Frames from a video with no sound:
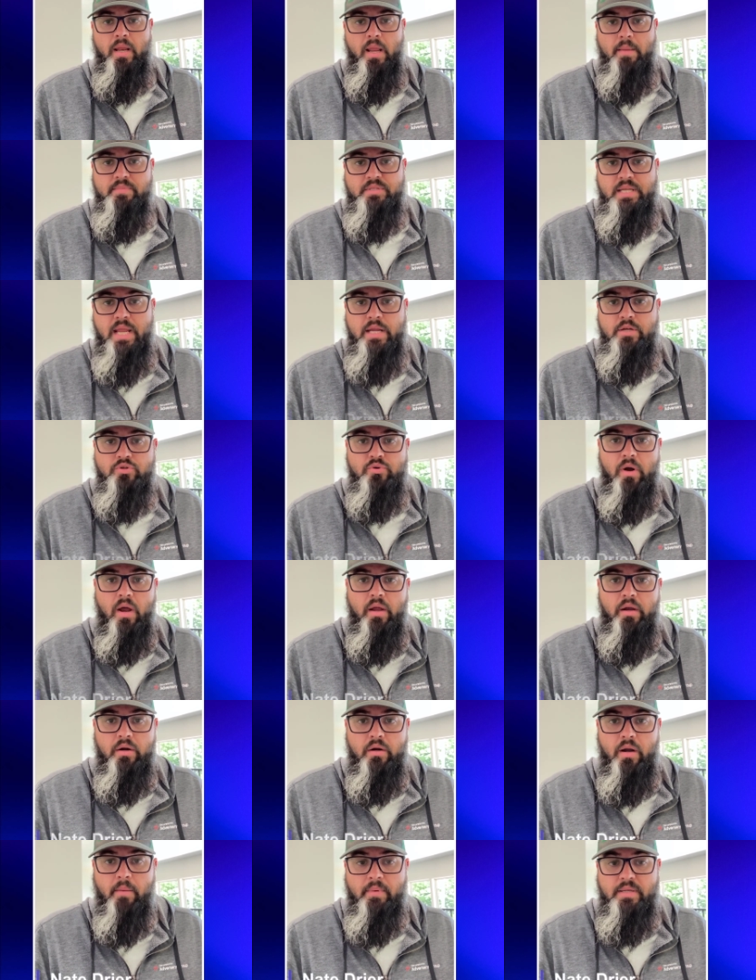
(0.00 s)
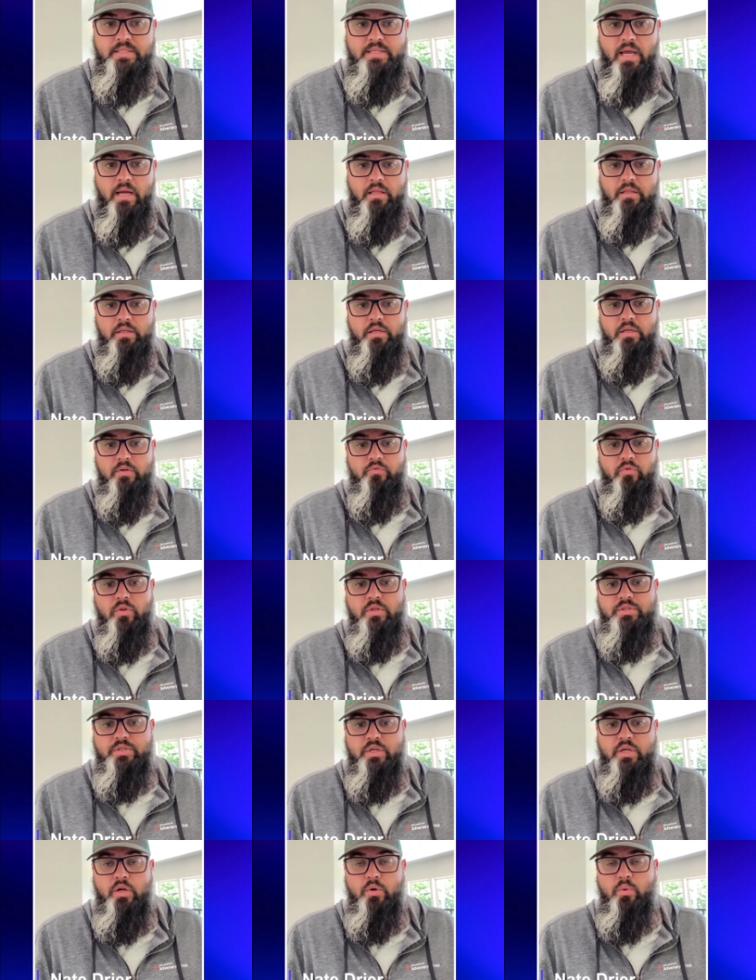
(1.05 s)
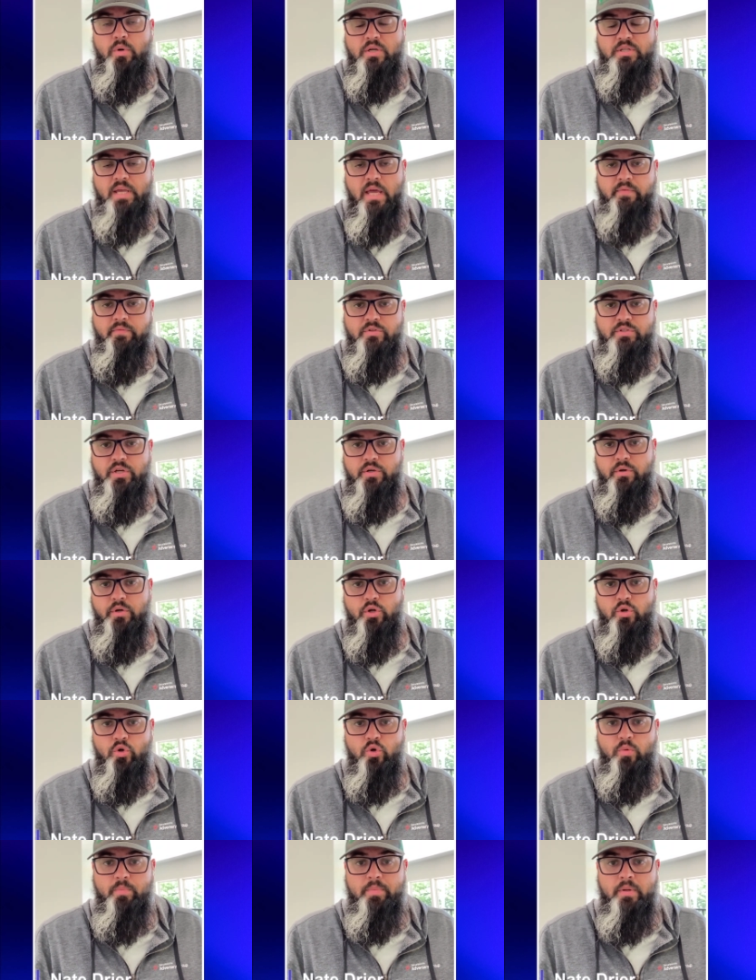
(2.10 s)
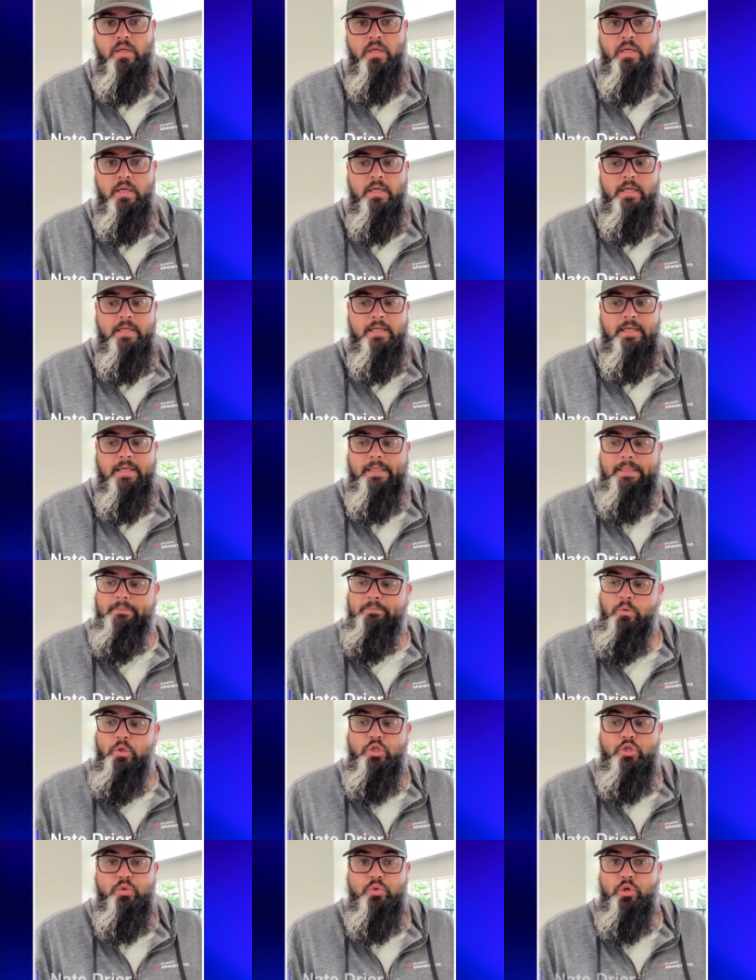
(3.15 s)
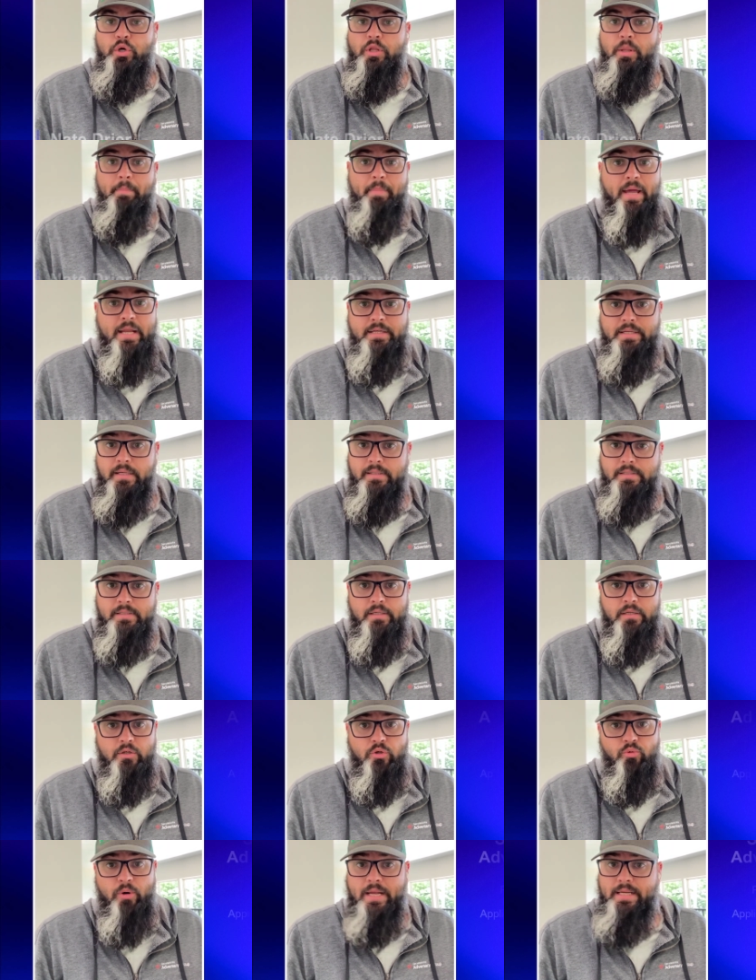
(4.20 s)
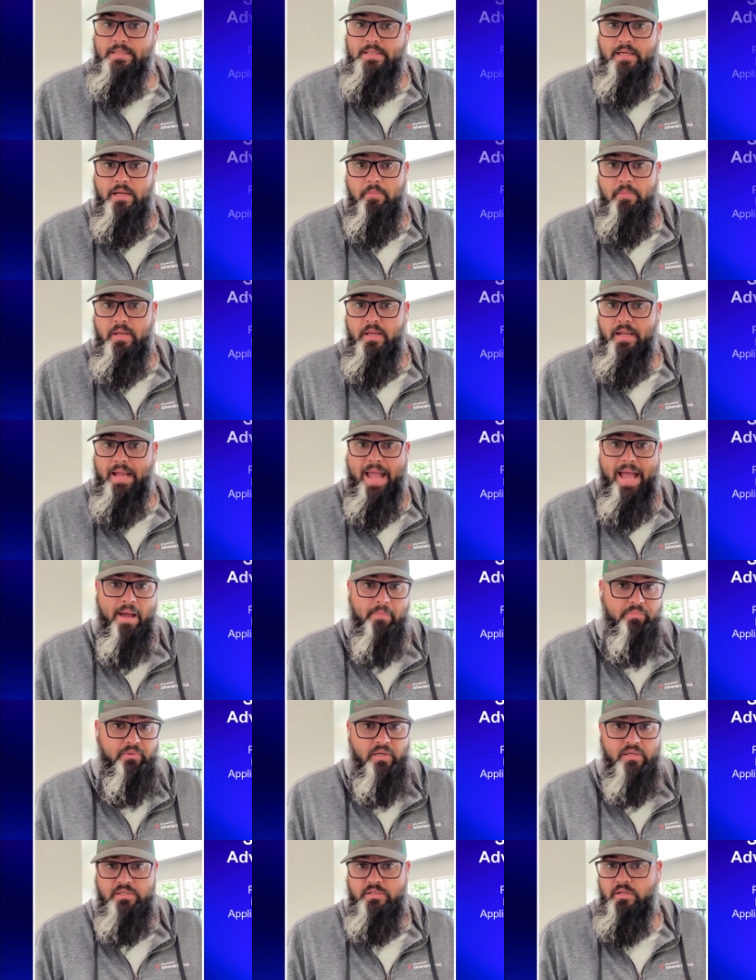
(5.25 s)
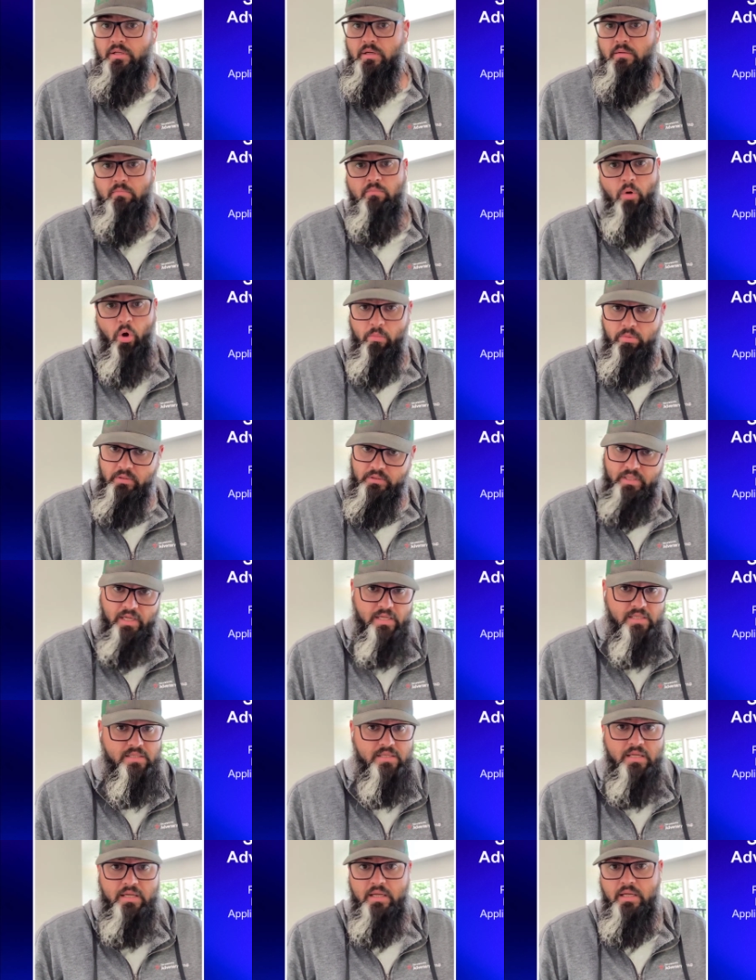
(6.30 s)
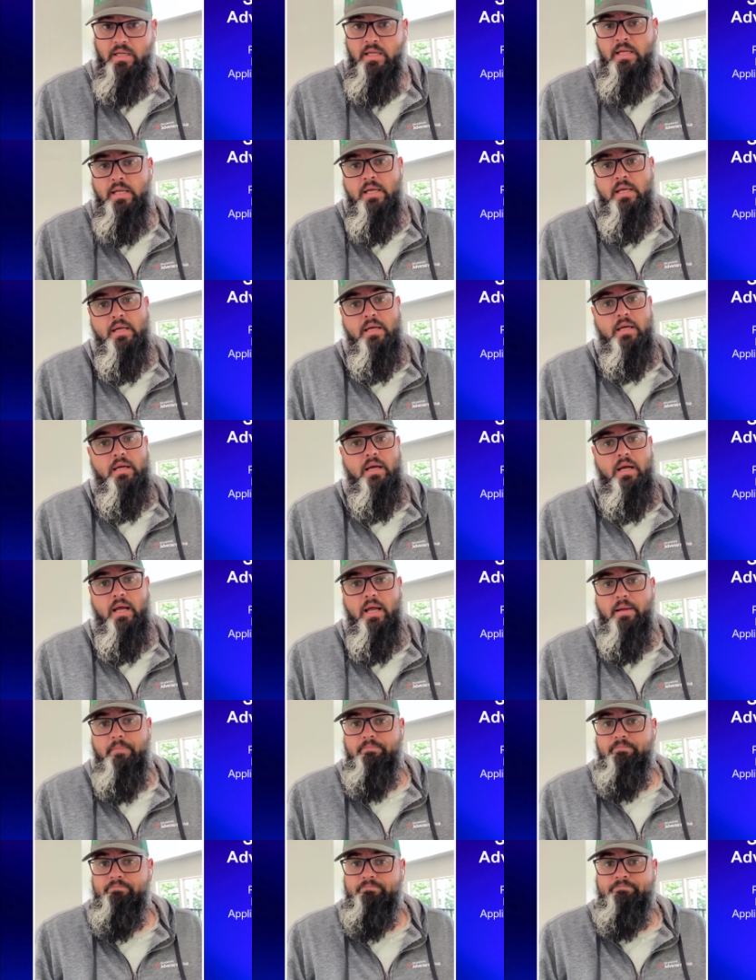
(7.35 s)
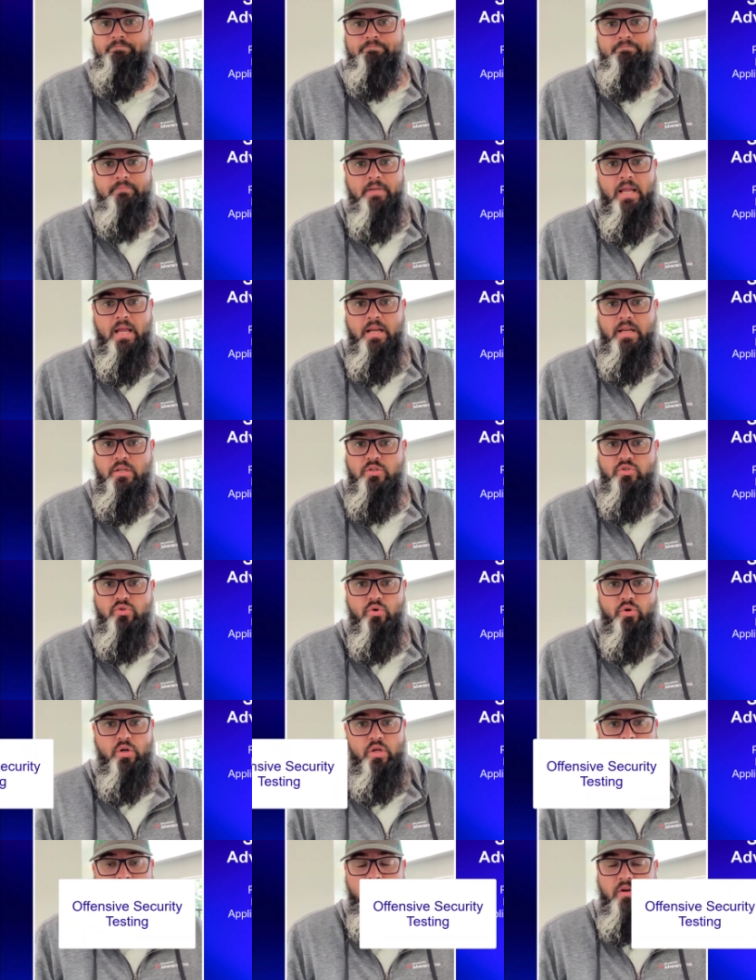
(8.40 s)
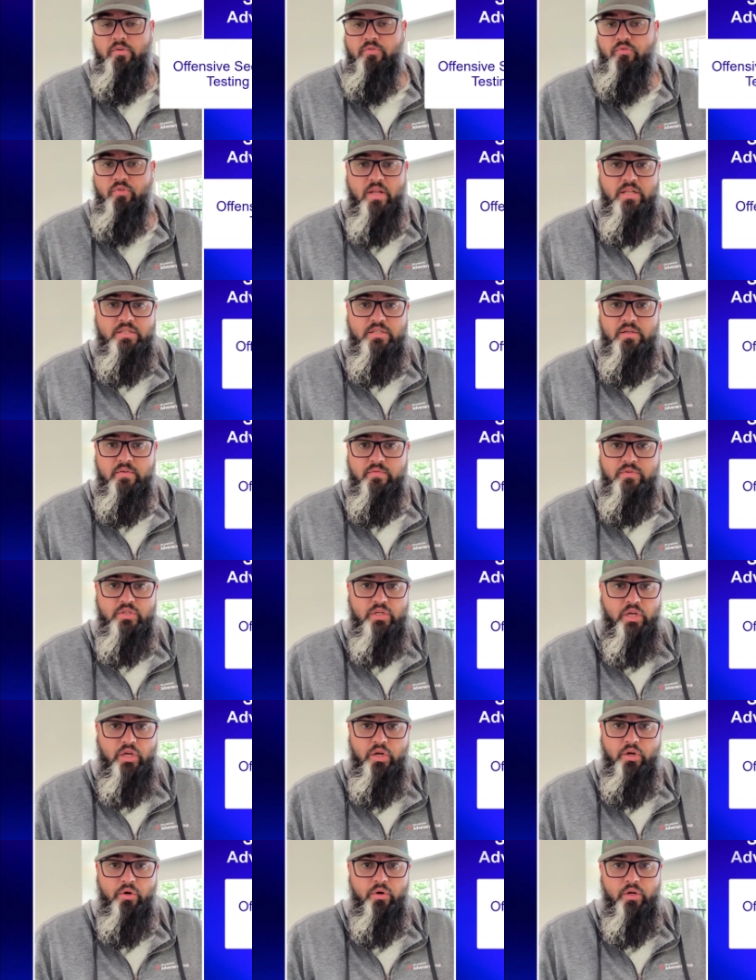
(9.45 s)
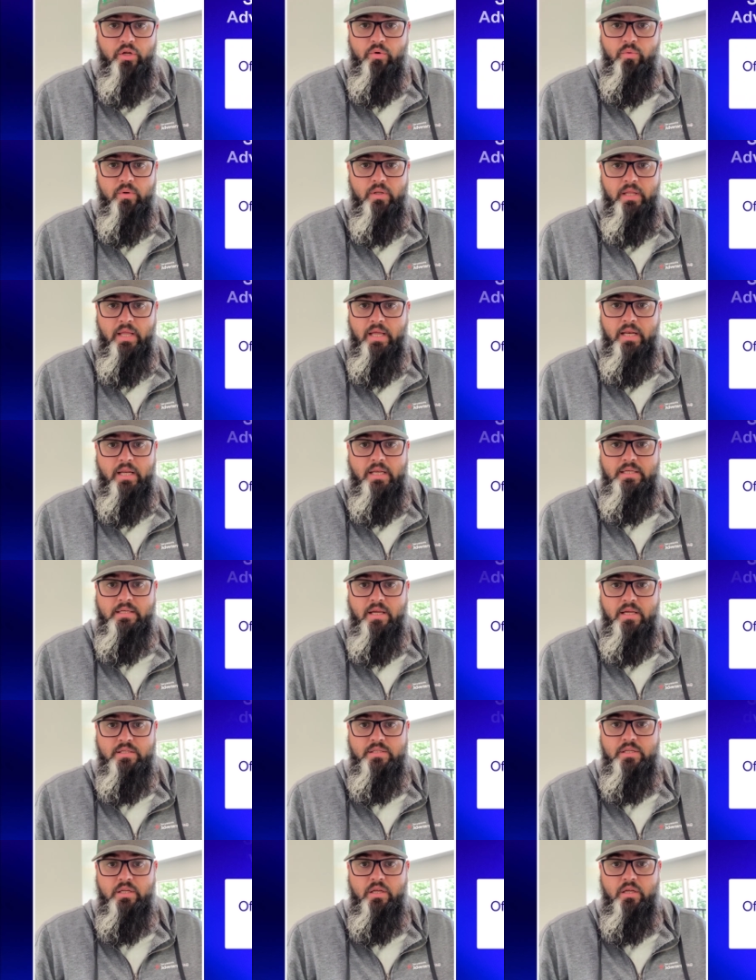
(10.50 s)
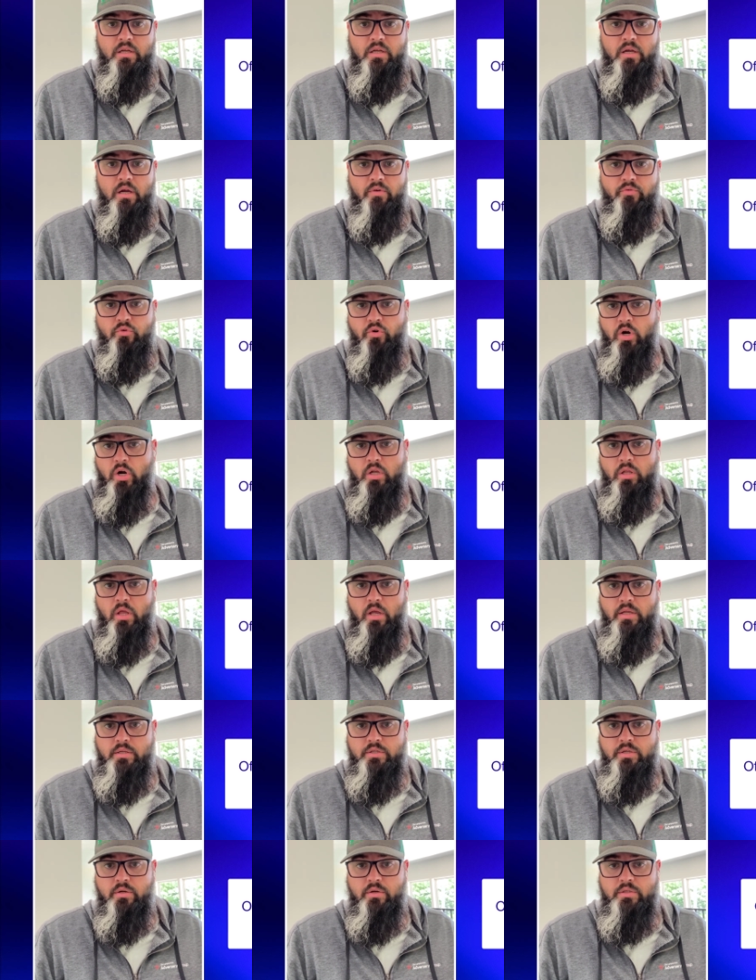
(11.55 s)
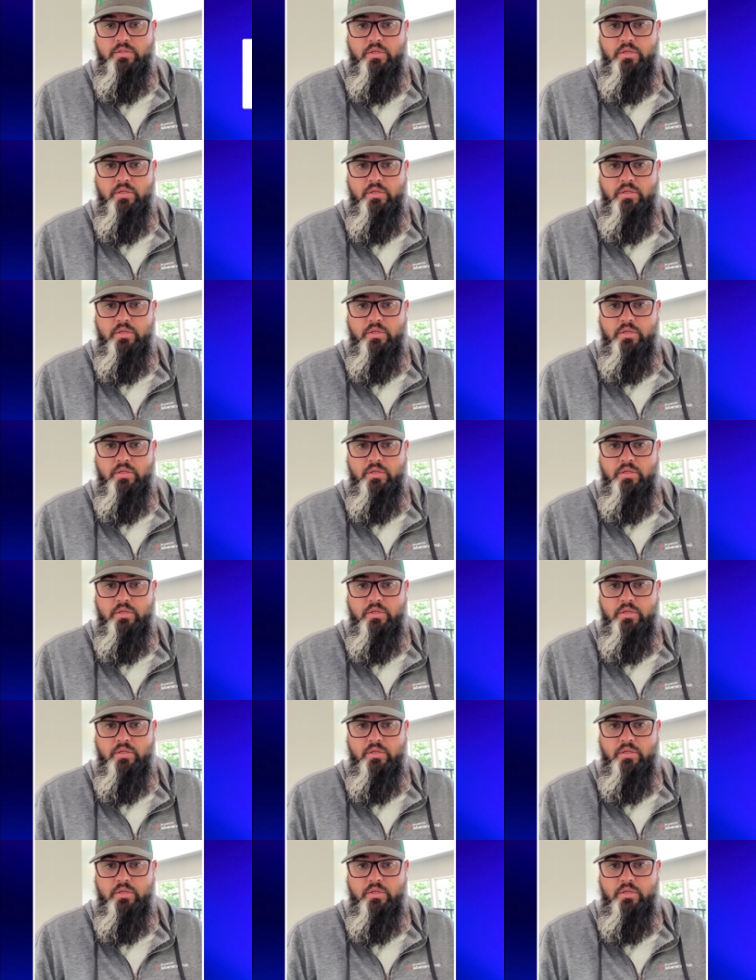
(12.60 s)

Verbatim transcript: name is Nate Drier. I'm a tech lead for the SecureWorks Adversary Group. Um, we do all the pen testing, red teaming, app testing, mobile testing, um, any sort of offensive security related testing uh, for our clients here at